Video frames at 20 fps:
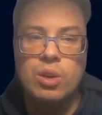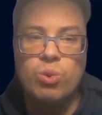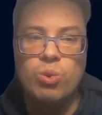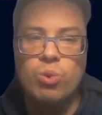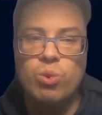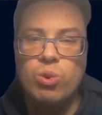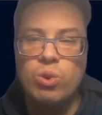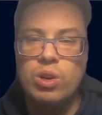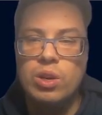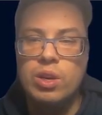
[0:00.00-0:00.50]

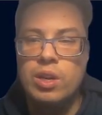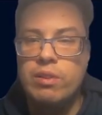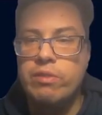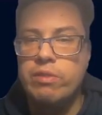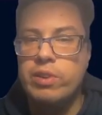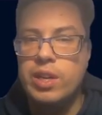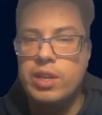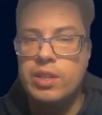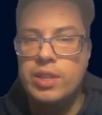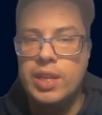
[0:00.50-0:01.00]
or
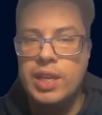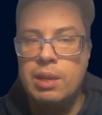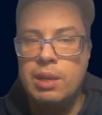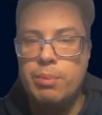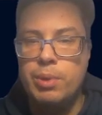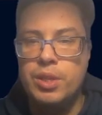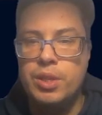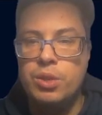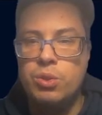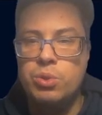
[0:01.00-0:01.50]
find the
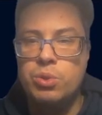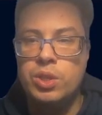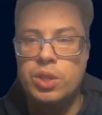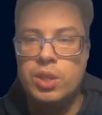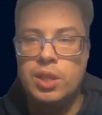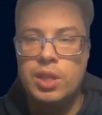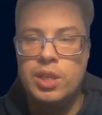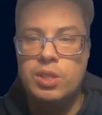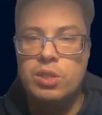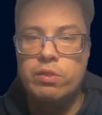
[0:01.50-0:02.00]
element using
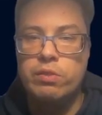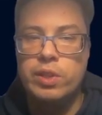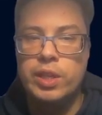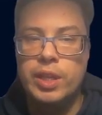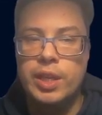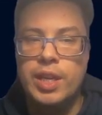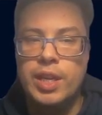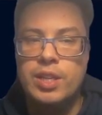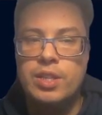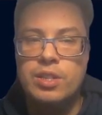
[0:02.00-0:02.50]
list of
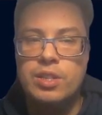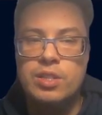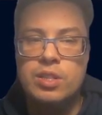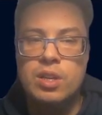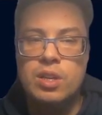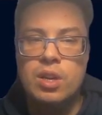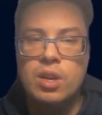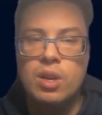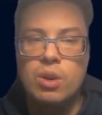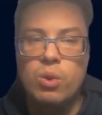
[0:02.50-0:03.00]
locators
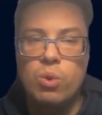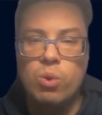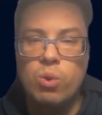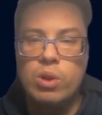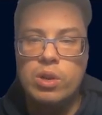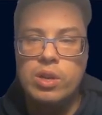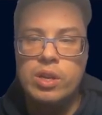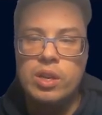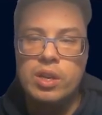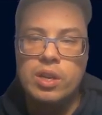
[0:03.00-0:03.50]
or